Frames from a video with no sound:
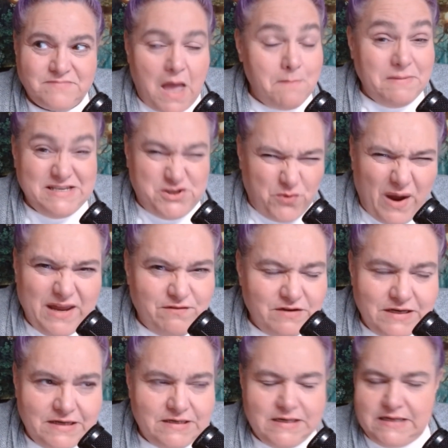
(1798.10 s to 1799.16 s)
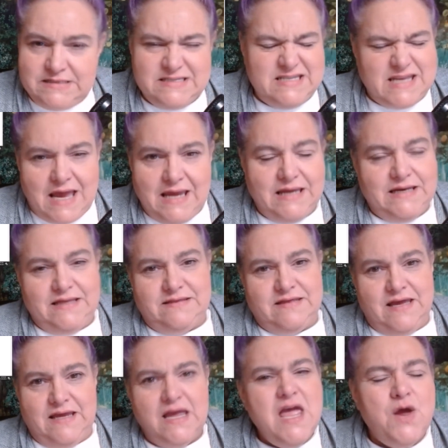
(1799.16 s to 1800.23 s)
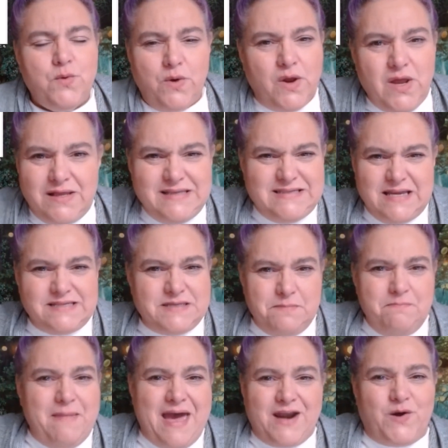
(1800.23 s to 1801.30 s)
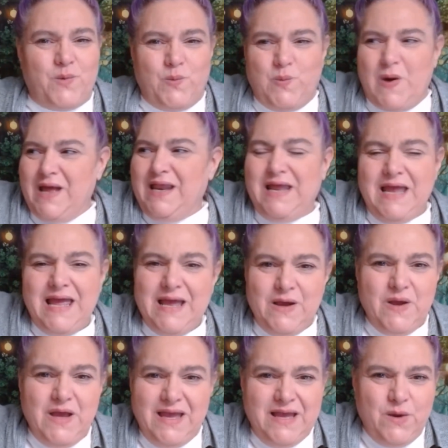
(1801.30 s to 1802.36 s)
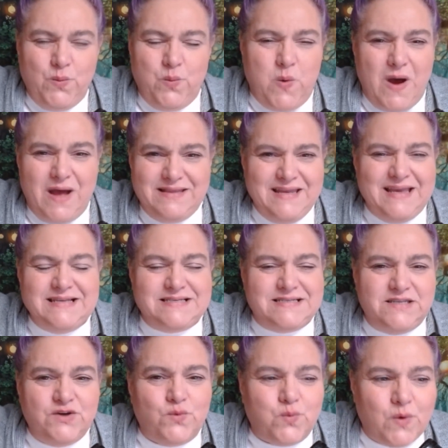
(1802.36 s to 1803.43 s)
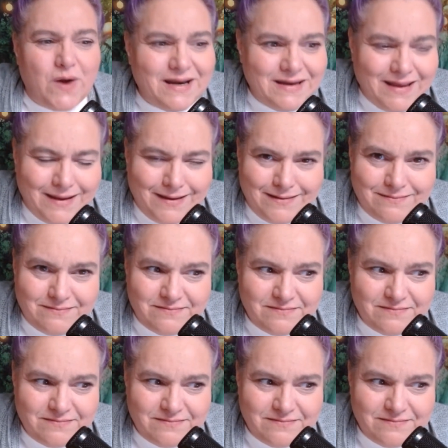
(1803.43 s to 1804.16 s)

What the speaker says: I mean, do I even need to say anything? It doesn't matter what he's still running.